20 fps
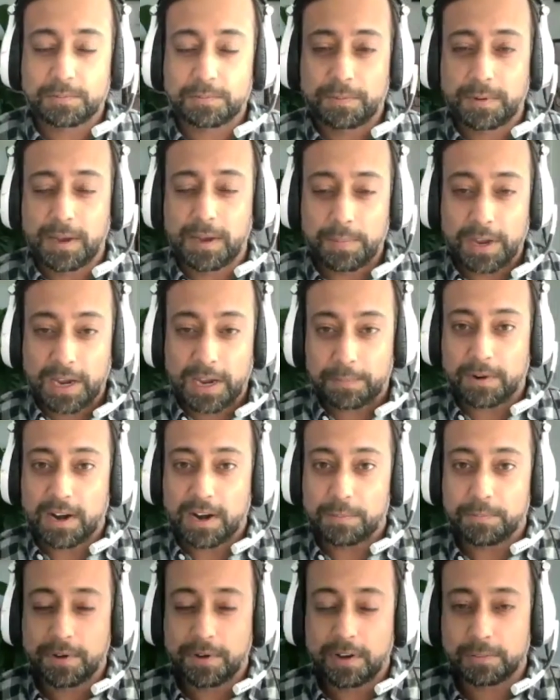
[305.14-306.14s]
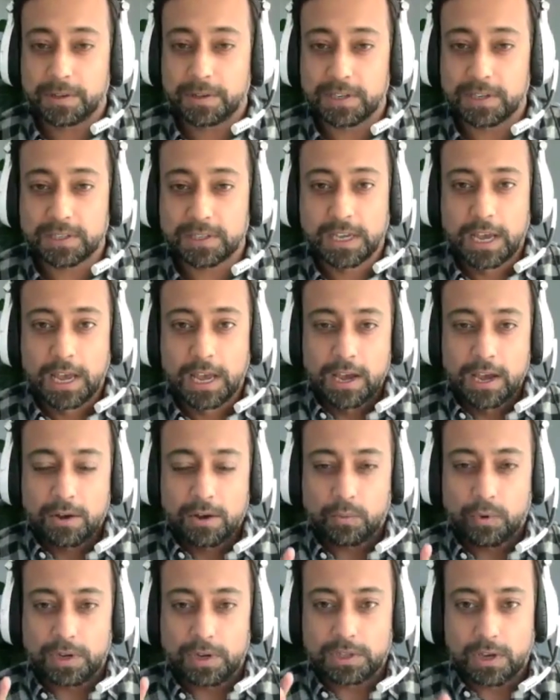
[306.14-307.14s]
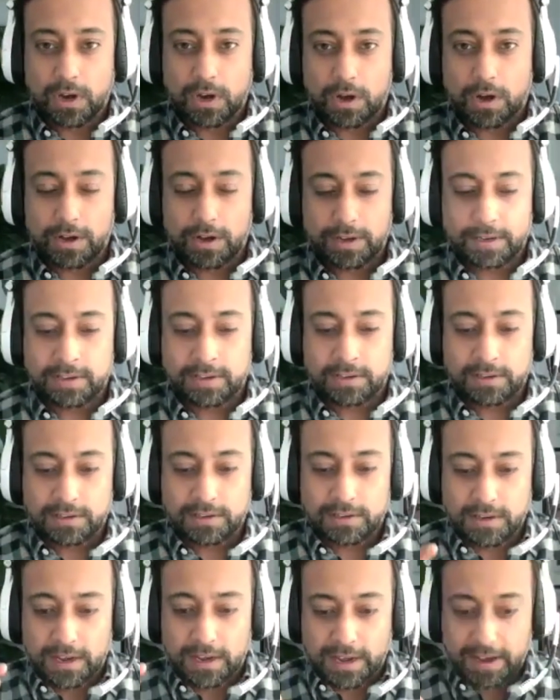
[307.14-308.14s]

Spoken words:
the first paper I published was on